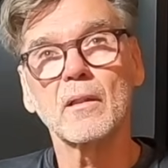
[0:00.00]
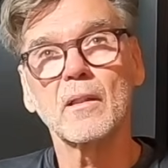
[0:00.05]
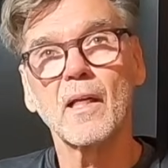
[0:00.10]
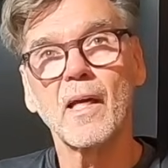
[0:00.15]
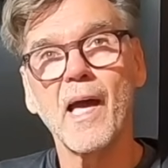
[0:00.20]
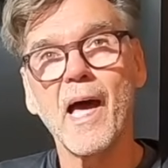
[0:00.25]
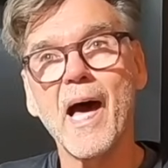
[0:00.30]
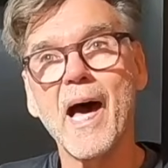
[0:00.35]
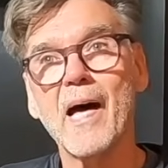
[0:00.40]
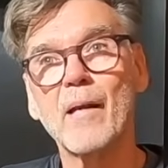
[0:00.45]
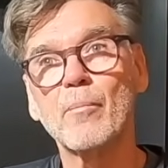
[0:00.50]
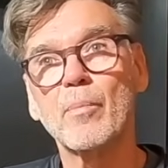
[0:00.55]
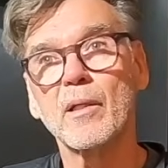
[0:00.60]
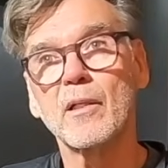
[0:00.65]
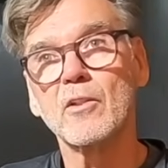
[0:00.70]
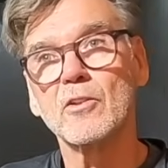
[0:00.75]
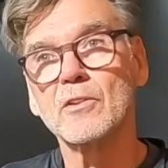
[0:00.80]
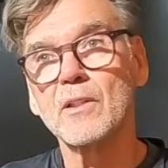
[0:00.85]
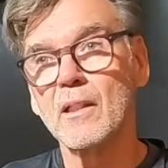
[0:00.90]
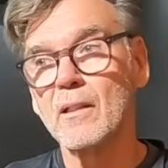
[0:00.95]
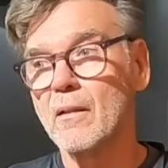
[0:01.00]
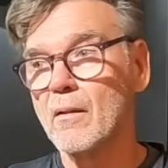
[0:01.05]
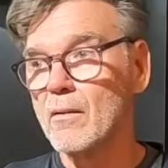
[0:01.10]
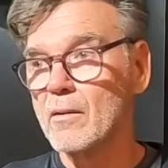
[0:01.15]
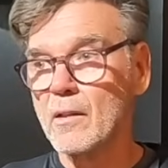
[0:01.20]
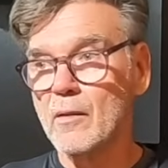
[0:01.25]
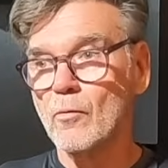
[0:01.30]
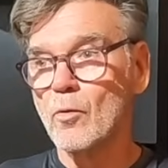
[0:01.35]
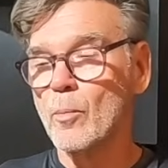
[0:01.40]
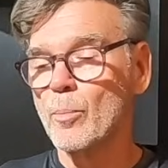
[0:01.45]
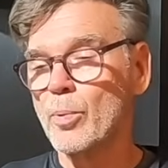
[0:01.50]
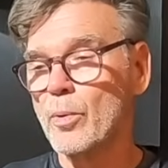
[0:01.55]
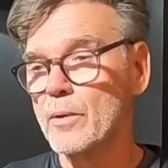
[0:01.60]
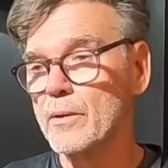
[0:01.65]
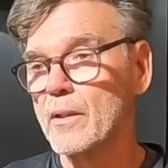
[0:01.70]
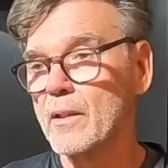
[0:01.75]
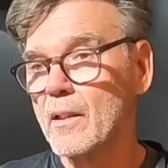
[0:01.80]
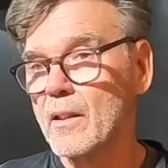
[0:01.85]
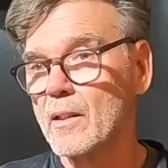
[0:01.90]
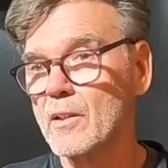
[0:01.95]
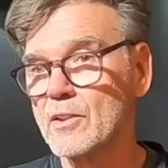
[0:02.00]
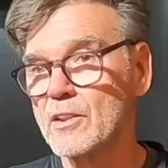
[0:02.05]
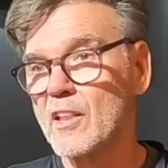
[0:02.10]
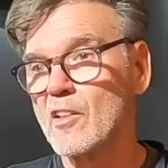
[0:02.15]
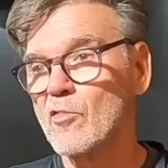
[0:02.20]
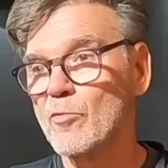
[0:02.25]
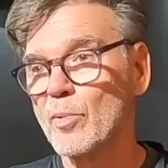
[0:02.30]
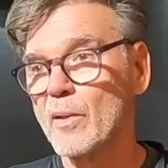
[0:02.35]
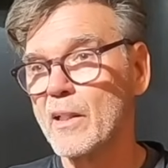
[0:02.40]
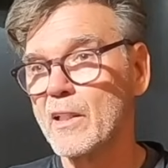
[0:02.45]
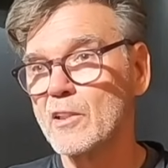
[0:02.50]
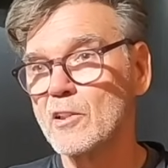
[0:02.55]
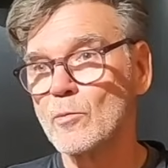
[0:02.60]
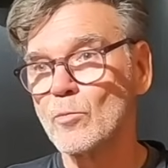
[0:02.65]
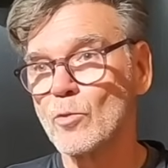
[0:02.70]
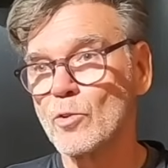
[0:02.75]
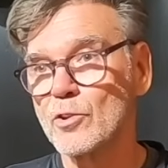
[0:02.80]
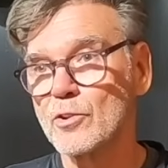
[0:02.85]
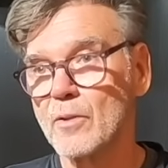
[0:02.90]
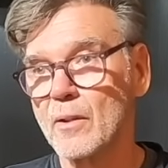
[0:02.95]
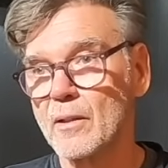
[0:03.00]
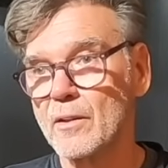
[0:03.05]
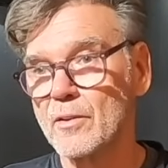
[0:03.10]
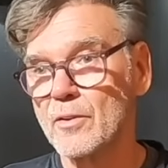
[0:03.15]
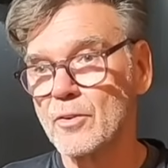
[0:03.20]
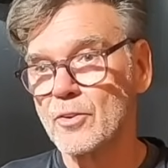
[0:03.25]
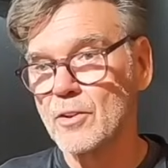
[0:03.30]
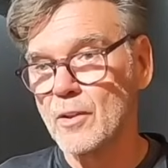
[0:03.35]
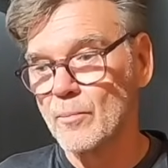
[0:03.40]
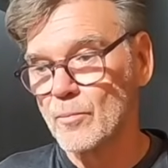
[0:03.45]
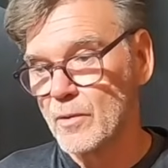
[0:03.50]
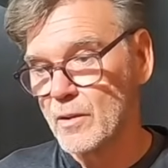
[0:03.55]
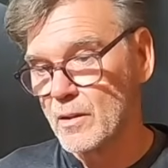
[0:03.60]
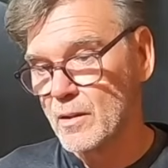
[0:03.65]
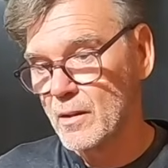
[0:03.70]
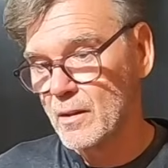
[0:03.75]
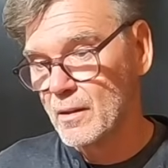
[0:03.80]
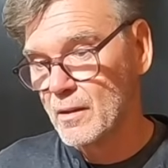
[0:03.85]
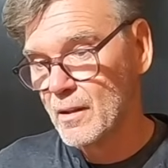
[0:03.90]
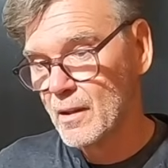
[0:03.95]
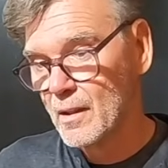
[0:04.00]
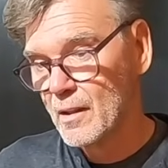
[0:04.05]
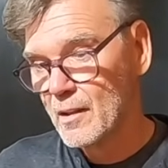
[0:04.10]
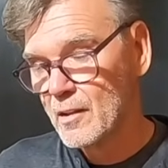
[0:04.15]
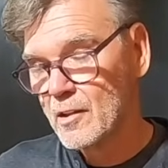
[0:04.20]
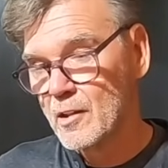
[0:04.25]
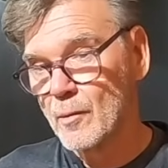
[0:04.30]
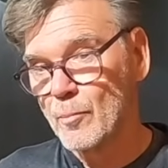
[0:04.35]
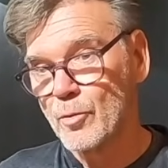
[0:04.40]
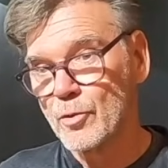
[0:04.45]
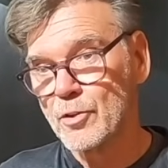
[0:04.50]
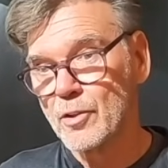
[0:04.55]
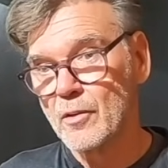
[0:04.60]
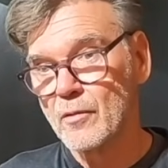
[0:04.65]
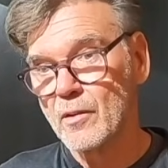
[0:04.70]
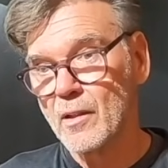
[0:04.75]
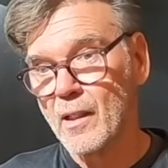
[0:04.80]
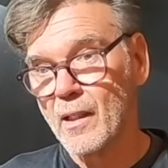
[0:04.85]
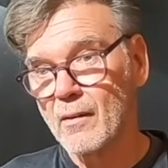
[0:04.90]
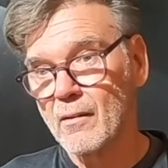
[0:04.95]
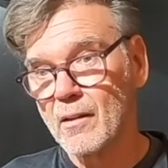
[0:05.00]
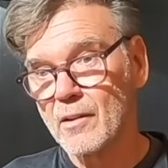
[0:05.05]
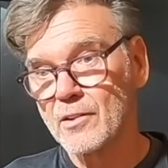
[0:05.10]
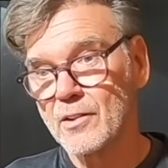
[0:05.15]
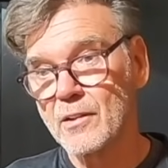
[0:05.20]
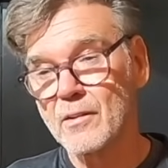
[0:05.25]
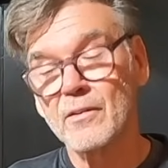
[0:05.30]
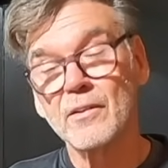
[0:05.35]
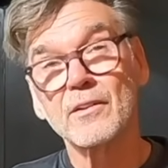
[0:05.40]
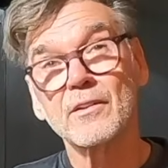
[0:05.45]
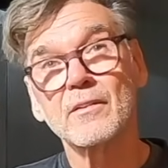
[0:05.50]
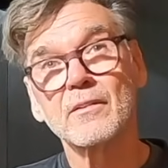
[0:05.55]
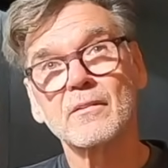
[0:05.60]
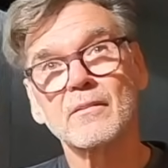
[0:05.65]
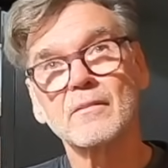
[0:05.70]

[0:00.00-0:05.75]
they had because they know that we're putting it in a safe place and we're trying to do something to preserve the IROC series.